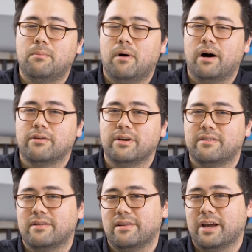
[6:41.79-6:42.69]

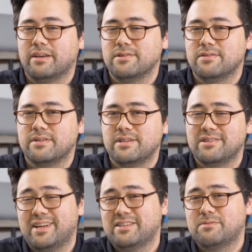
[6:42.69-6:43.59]
moderate to light usage,
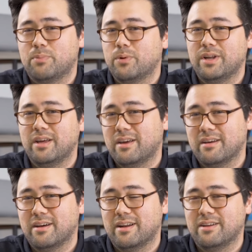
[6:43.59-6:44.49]
and that's pretty good.